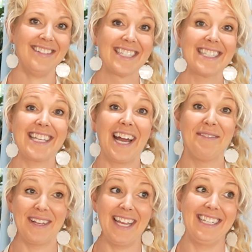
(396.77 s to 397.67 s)
Stop
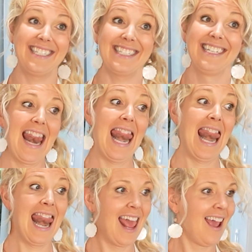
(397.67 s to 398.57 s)
it.
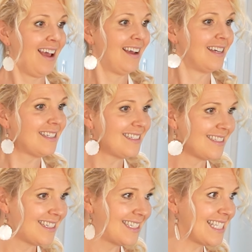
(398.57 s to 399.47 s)

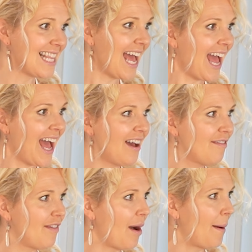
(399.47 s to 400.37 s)
Does that
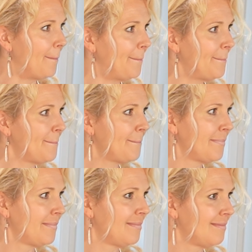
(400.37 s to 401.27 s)
have,
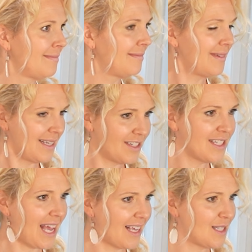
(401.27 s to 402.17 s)
it just
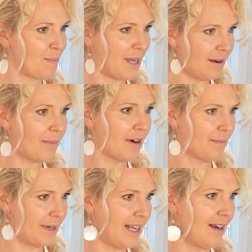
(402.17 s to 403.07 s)
has peanut butter,
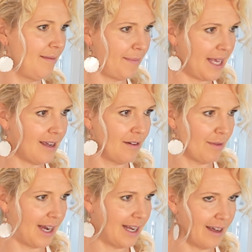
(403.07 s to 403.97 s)
banana, and bacon,
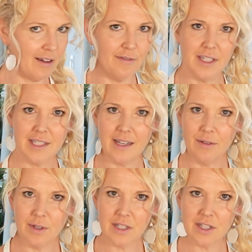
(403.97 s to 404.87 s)
right? An Elvis
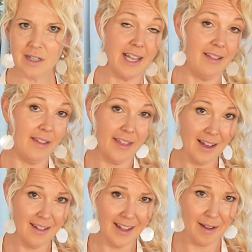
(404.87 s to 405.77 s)
sandwich. And the thing
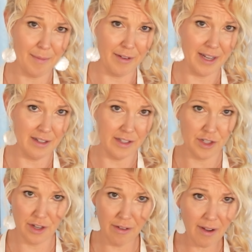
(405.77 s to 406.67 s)
I like about English
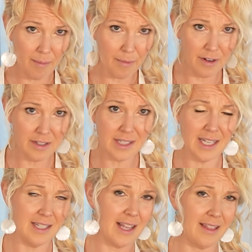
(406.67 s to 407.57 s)
cucumbers
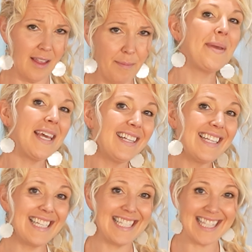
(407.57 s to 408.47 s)
is that the peel
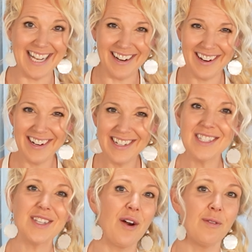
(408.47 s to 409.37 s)
is thinner.
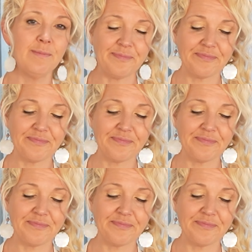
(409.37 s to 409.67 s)
So